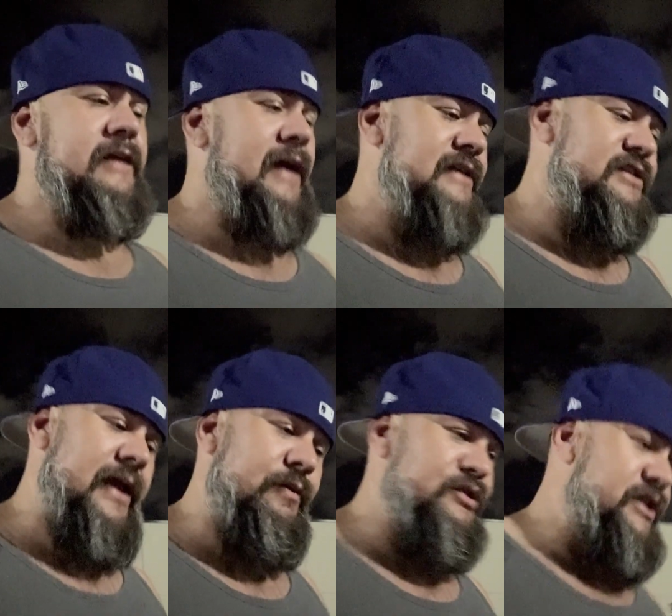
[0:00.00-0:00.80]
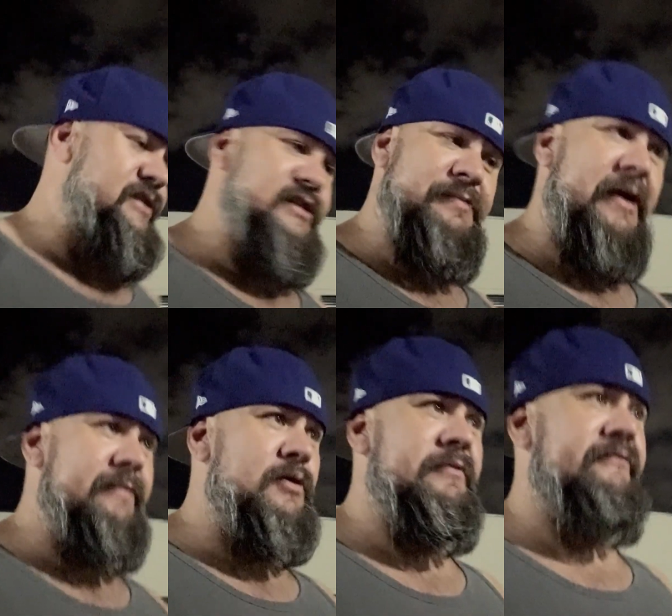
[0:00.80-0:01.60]
guys, today was just a spare of the
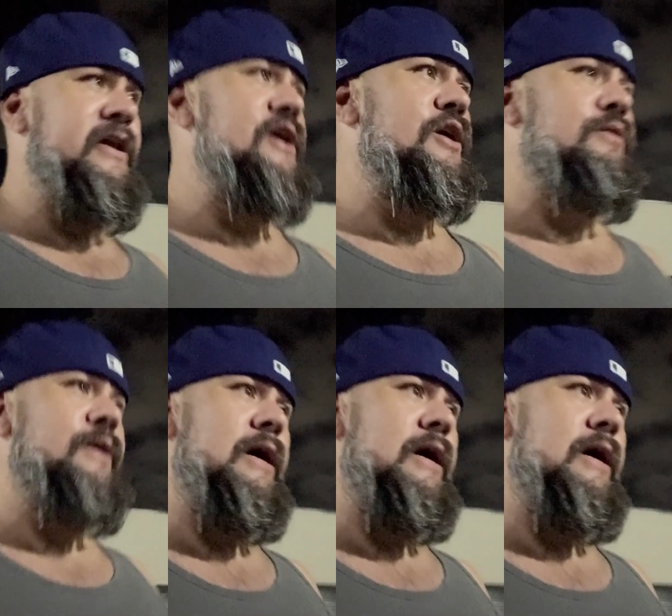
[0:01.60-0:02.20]
moment video.